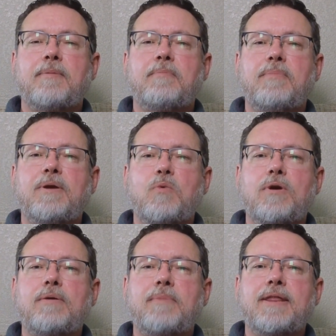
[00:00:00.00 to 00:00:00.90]
But he
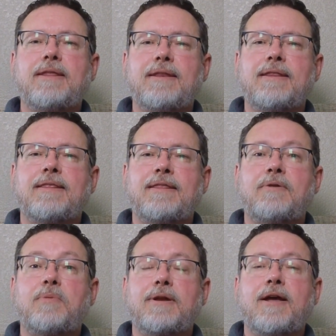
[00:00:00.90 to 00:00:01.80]
warned me that there
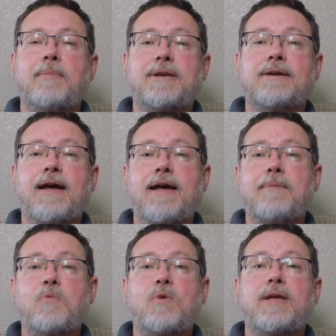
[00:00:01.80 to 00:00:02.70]
would come a
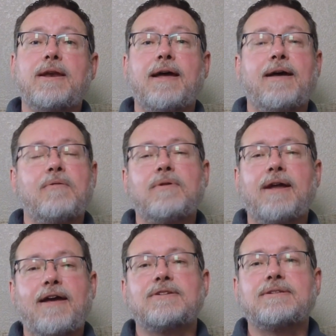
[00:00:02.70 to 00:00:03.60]
time when I would
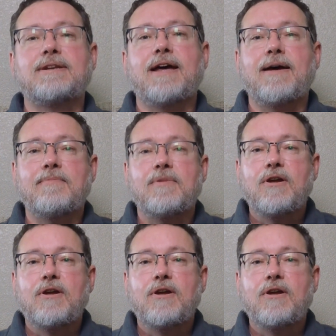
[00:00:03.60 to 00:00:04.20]
have to stop